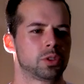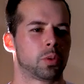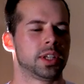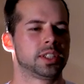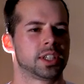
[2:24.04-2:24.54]

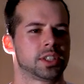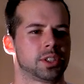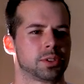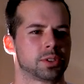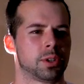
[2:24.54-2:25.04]
26
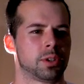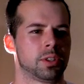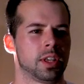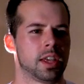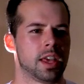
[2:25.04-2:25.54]
years old.
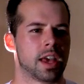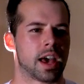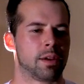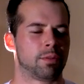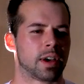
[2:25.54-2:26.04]

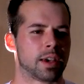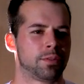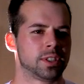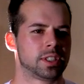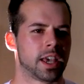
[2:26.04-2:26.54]
I'm 5
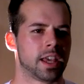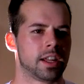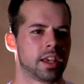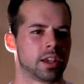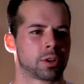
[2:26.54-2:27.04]
foot
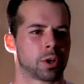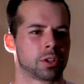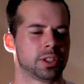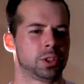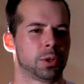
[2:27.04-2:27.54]
10 and
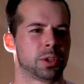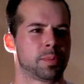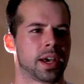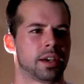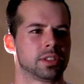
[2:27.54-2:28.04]
currently 200
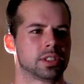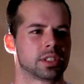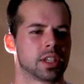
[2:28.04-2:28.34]
pounds.